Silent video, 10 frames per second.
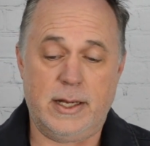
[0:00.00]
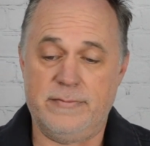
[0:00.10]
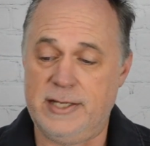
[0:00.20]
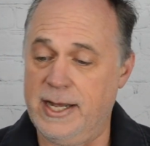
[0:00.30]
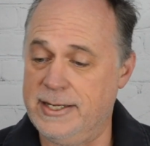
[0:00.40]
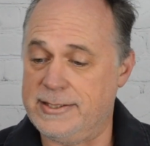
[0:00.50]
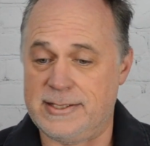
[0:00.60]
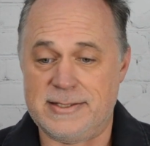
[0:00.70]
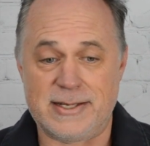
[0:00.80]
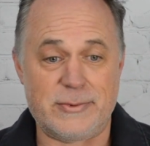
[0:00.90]
I've done it
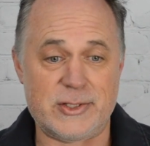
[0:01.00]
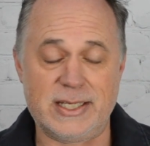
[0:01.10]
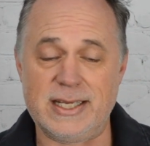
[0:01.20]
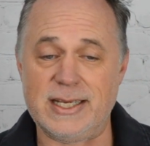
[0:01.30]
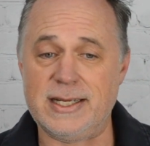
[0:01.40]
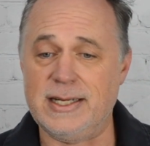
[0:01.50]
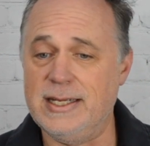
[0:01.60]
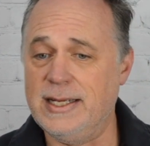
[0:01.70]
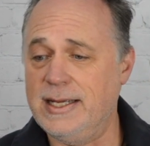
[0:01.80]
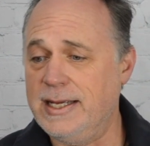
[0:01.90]
since I was a kid.
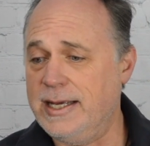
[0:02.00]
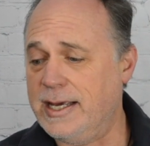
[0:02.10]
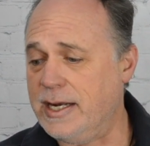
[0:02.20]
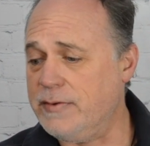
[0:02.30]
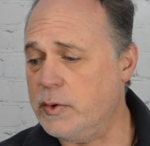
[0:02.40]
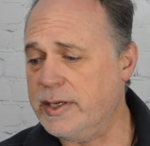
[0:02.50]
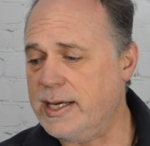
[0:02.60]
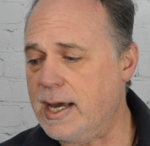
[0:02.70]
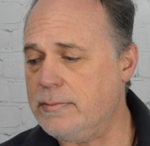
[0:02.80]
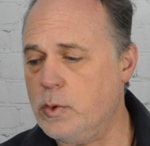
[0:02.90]
And I've only
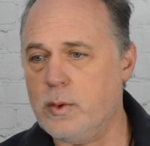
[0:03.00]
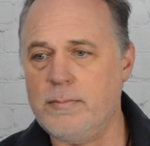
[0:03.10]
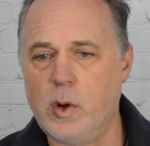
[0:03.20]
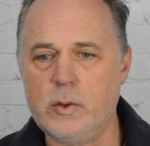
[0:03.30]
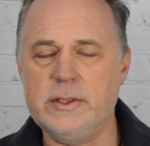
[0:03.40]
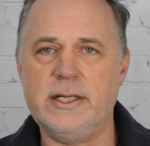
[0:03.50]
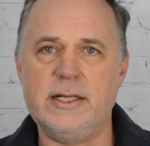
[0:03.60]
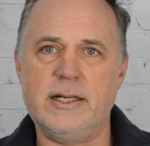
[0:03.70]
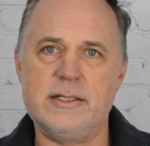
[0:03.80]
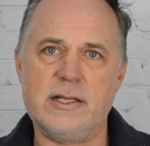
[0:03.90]
gotten more bold in
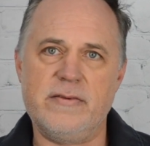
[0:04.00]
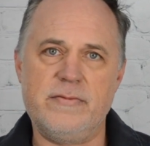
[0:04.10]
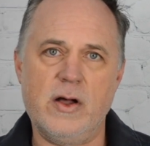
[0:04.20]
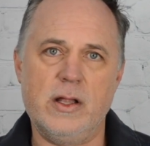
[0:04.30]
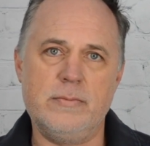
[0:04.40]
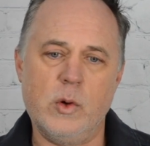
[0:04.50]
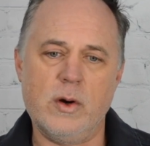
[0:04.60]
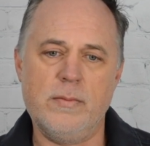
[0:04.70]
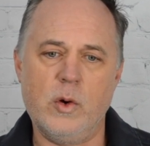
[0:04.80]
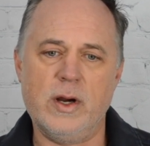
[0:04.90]
it as I've fallen
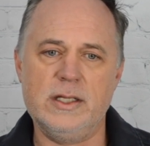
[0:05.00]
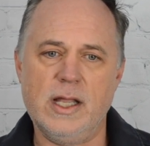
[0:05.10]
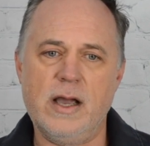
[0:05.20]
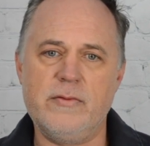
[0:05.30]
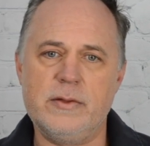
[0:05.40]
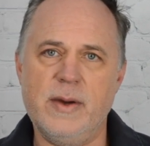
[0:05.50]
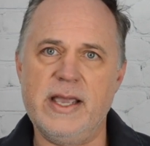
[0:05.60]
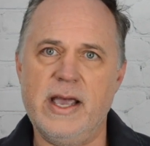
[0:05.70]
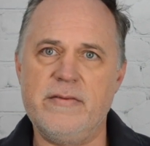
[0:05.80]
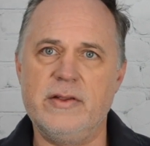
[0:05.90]
more and more in love with my
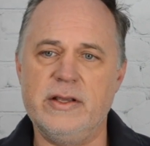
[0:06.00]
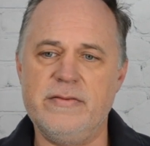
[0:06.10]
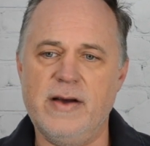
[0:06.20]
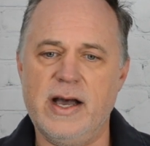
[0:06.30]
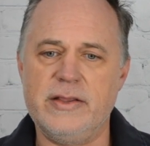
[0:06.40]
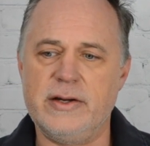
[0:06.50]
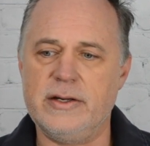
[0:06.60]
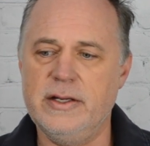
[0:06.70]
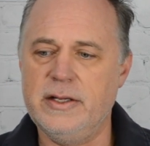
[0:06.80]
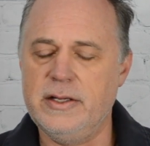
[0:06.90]
Heavenly
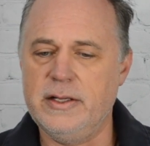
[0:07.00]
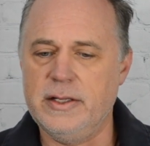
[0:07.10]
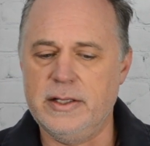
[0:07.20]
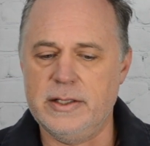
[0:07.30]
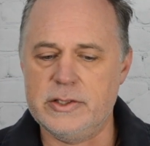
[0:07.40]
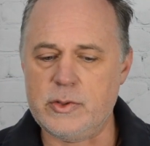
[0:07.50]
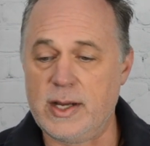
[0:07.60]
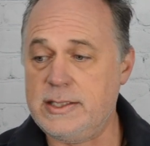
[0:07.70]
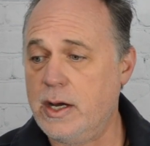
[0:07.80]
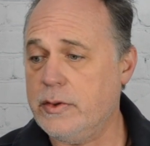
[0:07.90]
Father. So
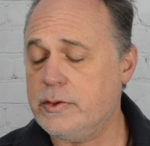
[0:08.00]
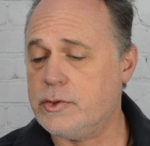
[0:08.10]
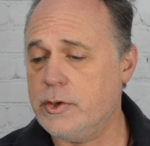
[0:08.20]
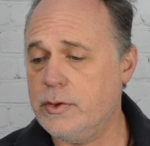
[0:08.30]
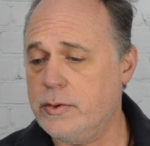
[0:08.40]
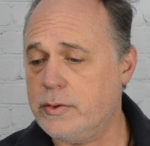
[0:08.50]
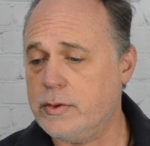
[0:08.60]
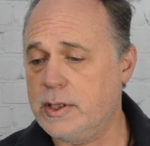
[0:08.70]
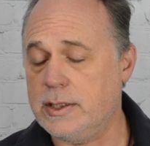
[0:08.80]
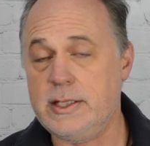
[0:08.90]
I tell the
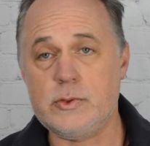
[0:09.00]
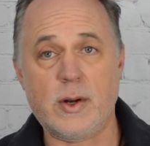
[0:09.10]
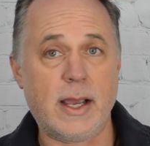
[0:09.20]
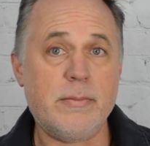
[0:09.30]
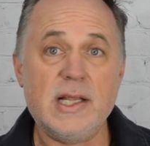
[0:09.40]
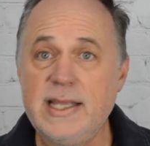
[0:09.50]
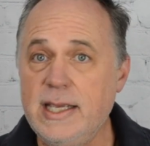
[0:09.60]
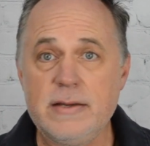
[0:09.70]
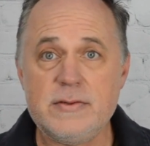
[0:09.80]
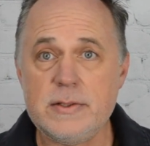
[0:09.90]
truth, at least what I
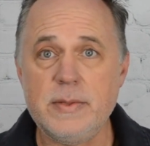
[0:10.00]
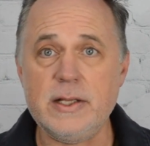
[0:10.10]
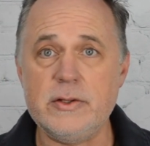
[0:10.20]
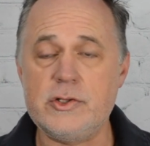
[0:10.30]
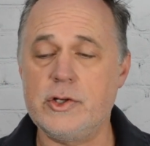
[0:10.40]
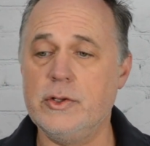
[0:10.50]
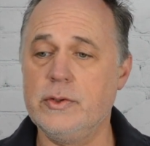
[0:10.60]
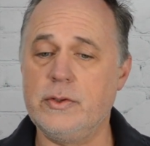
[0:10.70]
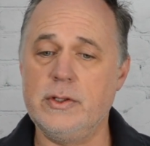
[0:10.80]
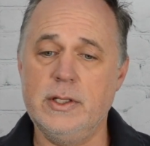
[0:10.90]
believe to be the
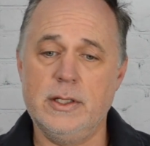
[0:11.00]
truth.